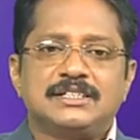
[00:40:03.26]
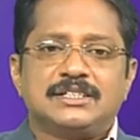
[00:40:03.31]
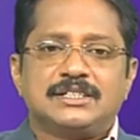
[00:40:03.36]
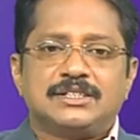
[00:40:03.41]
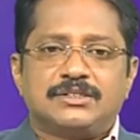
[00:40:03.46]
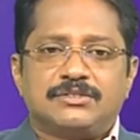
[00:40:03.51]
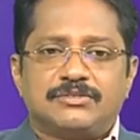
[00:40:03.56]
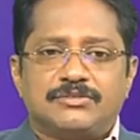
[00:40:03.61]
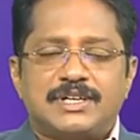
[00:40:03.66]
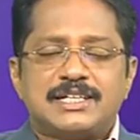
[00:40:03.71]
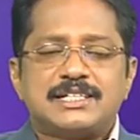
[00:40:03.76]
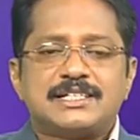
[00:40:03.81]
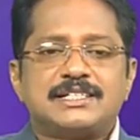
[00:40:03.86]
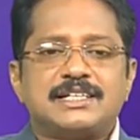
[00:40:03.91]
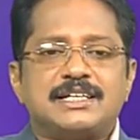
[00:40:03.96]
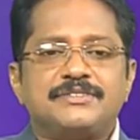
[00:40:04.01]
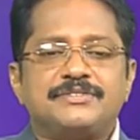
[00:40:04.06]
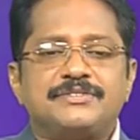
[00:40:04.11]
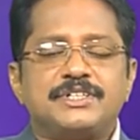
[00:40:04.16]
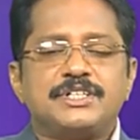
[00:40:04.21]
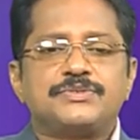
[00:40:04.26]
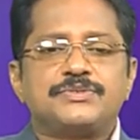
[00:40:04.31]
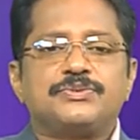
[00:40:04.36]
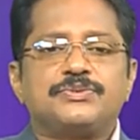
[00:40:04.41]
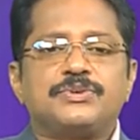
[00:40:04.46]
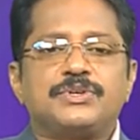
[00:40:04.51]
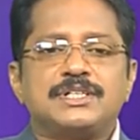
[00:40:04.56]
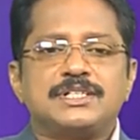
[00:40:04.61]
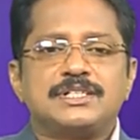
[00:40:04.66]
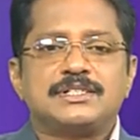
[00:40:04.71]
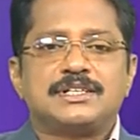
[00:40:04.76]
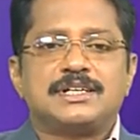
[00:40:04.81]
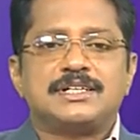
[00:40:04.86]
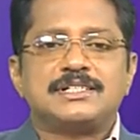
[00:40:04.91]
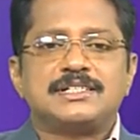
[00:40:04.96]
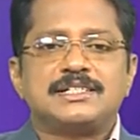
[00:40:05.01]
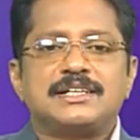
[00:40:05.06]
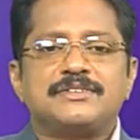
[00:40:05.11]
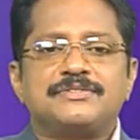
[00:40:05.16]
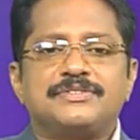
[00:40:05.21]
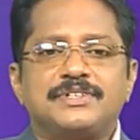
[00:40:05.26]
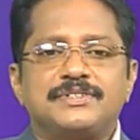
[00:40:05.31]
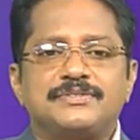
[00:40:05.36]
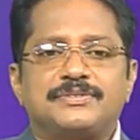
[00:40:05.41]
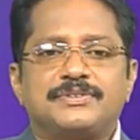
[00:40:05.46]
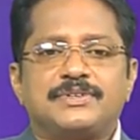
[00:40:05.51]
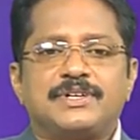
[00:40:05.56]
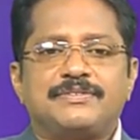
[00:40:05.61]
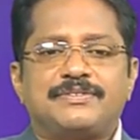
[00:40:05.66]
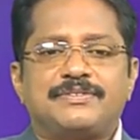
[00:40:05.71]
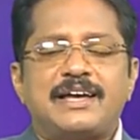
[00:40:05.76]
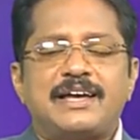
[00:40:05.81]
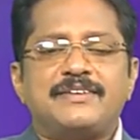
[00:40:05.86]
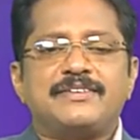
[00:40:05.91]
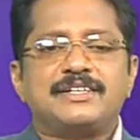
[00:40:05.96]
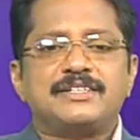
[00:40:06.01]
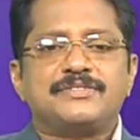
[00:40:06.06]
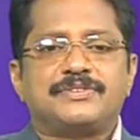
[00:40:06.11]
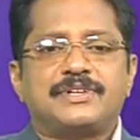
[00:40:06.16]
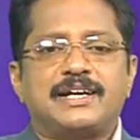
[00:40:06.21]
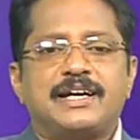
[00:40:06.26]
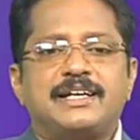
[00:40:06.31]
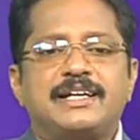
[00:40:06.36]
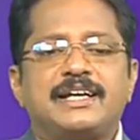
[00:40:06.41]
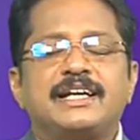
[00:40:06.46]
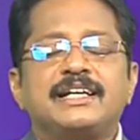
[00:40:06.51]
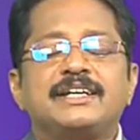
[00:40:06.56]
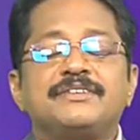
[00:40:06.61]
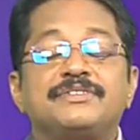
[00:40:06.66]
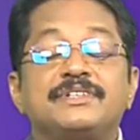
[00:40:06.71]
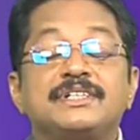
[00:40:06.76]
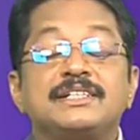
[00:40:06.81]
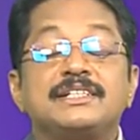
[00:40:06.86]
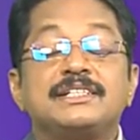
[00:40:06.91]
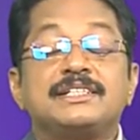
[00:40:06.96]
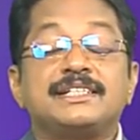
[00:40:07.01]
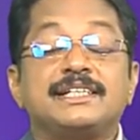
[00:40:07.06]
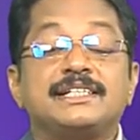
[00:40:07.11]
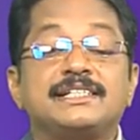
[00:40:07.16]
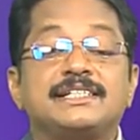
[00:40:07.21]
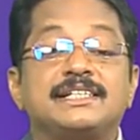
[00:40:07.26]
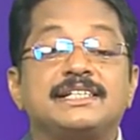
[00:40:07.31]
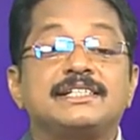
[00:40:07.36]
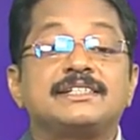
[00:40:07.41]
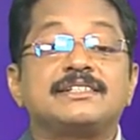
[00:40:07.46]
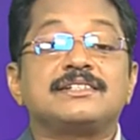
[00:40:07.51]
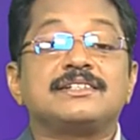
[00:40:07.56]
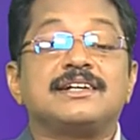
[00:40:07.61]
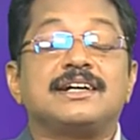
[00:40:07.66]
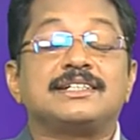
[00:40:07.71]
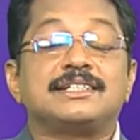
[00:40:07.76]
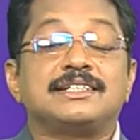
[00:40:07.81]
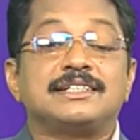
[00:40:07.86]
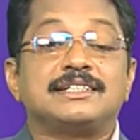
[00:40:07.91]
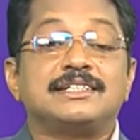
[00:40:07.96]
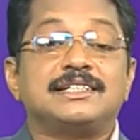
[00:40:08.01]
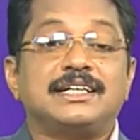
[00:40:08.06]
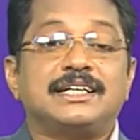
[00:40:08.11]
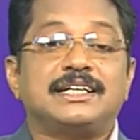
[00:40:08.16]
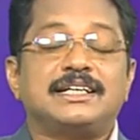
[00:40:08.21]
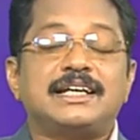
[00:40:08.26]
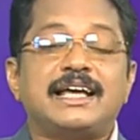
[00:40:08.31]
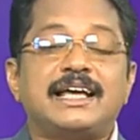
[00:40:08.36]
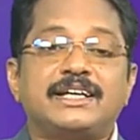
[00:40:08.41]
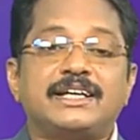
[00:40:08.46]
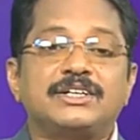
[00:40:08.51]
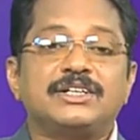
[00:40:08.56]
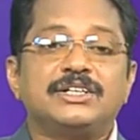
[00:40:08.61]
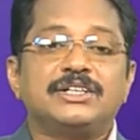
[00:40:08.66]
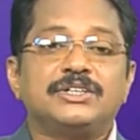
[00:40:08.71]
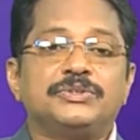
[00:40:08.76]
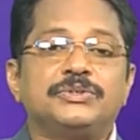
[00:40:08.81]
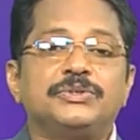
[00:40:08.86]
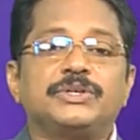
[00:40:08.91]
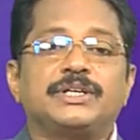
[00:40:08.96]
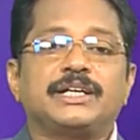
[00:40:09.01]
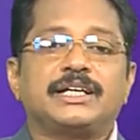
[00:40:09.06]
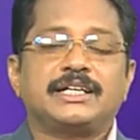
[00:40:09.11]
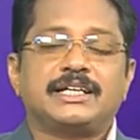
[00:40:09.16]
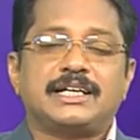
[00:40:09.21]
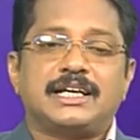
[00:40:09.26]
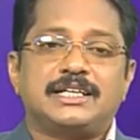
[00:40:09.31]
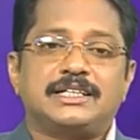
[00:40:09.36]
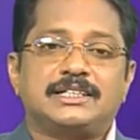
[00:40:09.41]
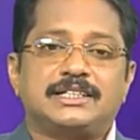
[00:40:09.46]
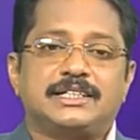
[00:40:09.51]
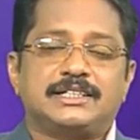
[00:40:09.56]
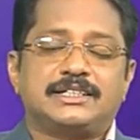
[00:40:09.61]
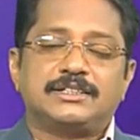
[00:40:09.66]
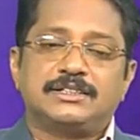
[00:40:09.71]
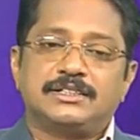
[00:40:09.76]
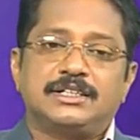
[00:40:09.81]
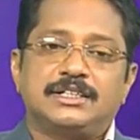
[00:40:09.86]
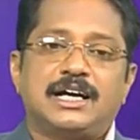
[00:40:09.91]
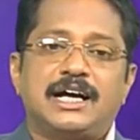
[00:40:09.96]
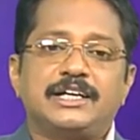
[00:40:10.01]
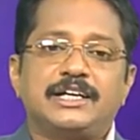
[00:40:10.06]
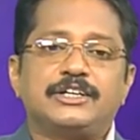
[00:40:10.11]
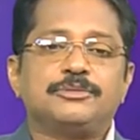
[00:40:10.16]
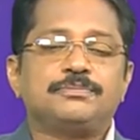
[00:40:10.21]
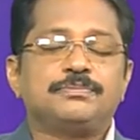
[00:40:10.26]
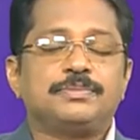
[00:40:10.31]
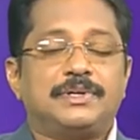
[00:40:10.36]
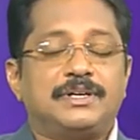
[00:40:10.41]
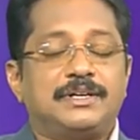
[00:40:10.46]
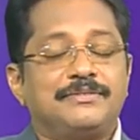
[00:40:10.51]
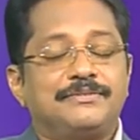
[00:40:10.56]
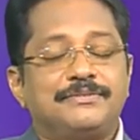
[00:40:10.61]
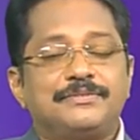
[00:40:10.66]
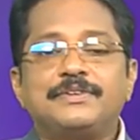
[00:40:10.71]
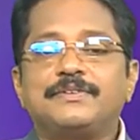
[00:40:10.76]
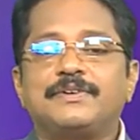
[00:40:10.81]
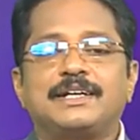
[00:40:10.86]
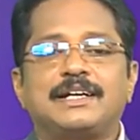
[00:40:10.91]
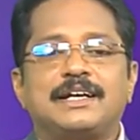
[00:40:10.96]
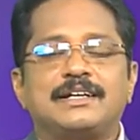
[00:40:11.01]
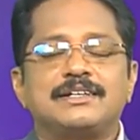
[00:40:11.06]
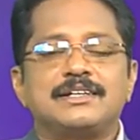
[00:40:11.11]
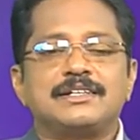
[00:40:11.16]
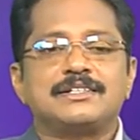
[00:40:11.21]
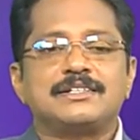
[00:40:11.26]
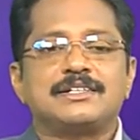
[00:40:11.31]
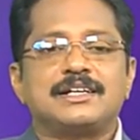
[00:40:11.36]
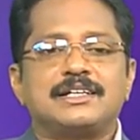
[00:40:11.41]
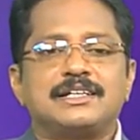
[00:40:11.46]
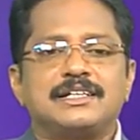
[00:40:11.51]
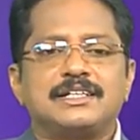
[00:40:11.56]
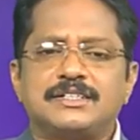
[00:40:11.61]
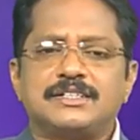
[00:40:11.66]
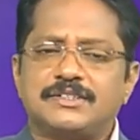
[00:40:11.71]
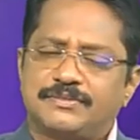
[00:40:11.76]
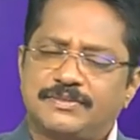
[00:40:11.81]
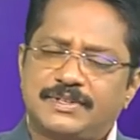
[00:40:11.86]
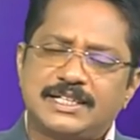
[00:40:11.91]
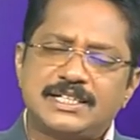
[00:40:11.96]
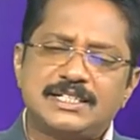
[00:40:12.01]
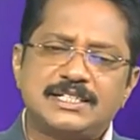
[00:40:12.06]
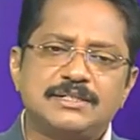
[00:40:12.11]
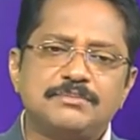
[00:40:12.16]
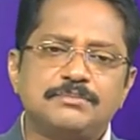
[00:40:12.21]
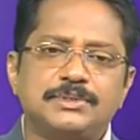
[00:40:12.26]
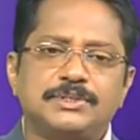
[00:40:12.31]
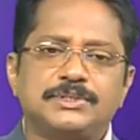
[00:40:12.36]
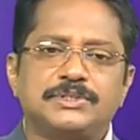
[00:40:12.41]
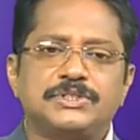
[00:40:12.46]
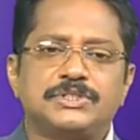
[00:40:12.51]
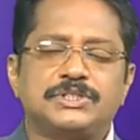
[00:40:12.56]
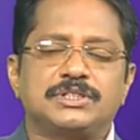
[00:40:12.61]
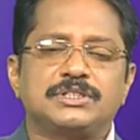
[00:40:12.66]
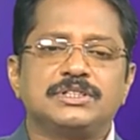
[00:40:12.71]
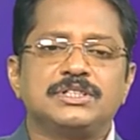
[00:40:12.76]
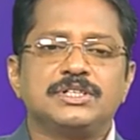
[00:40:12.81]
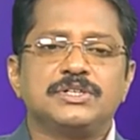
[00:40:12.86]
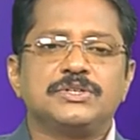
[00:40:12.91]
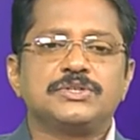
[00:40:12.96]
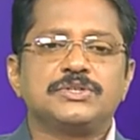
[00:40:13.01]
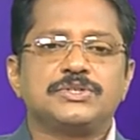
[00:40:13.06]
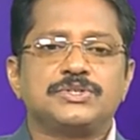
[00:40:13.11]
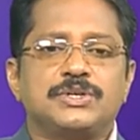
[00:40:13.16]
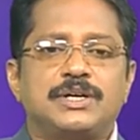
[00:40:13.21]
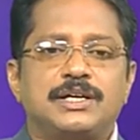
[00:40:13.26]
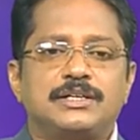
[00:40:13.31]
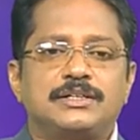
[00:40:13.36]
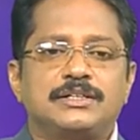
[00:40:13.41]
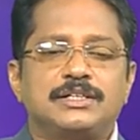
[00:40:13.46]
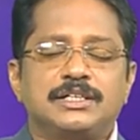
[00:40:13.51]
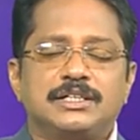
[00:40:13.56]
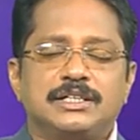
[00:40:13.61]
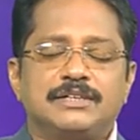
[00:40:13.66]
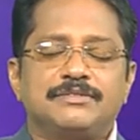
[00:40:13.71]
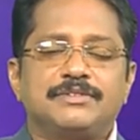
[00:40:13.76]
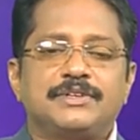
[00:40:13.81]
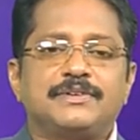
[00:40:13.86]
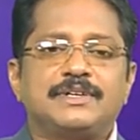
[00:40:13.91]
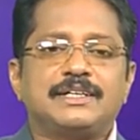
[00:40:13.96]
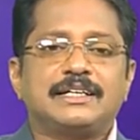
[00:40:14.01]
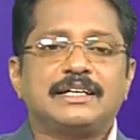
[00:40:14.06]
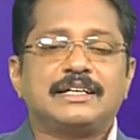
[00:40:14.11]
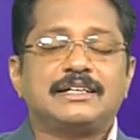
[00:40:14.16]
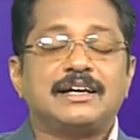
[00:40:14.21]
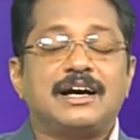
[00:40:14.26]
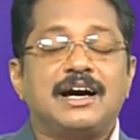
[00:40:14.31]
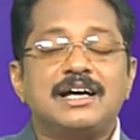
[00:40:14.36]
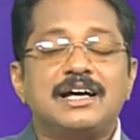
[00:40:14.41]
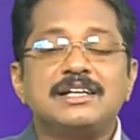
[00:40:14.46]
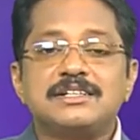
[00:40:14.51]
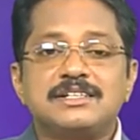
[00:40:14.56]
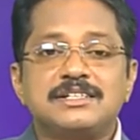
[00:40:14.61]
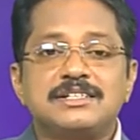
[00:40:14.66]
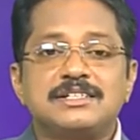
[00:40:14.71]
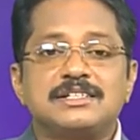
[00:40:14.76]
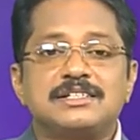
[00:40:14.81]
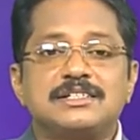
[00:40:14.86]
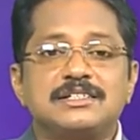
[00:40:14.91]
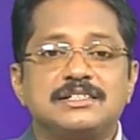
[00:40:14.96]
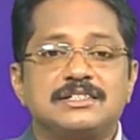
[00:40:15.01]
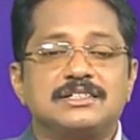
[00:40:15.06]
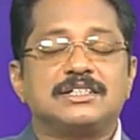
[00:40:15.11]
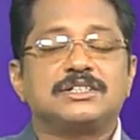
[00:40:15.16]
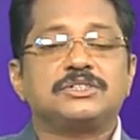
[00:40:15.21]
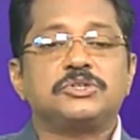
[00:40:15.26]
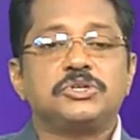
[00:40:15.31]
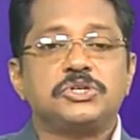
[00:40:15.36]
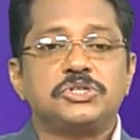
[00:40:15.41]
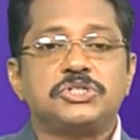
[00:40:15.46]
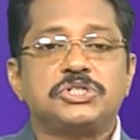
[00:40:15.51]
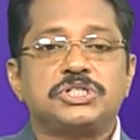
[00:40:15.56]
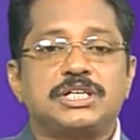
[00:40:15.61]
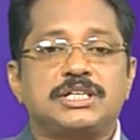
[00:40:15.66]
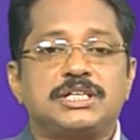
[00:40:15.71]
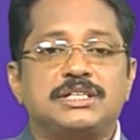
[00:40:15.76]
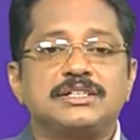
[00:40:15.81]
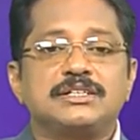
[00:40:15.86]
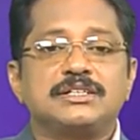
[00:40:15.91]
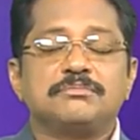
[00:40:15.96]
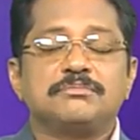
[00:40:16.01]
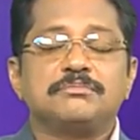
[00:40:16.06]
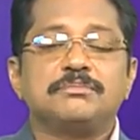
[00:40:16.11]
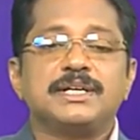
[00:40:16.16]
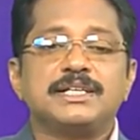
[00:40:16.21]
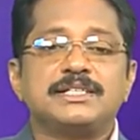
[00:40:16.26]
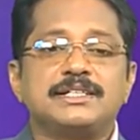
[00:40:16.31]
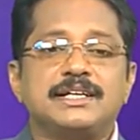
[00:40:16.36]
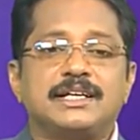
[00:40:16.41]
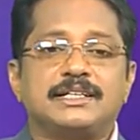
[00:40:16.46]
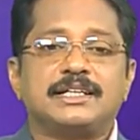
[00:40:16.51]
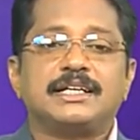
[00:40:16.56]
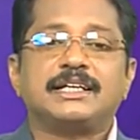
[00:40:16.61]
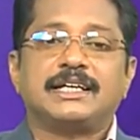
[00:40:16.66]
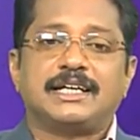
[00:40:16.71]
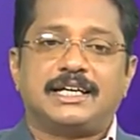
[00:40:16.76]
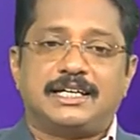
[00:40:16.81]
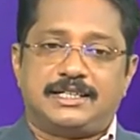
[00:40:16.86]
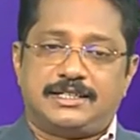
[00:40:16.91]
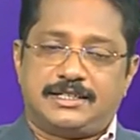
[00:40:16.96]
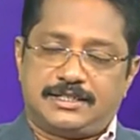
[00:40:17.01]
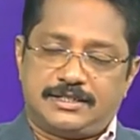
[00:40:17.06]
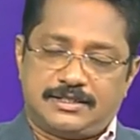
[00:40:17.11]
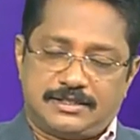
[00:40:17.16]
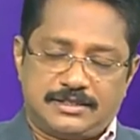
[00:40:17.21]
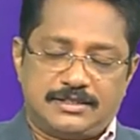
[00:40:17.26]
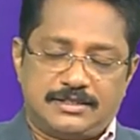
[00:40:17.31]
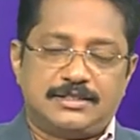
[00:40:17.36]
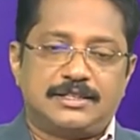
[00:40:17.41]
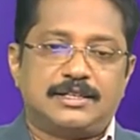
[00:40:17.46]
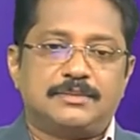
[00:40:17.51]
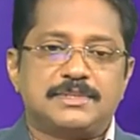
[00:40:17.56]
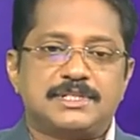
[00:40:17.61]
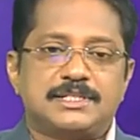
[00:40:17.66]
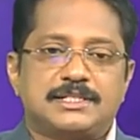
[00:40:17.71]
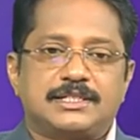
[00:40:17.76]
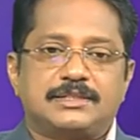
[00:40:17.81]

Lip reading: Wednesday, if it is 4, is Thursday, and if it is 5, it is Friday, and if it is 6, is Saturday. Like you can calculate. I hope everyone understand it. It's a very simple question. So everyone can answer the question based on the calendar. Namaste.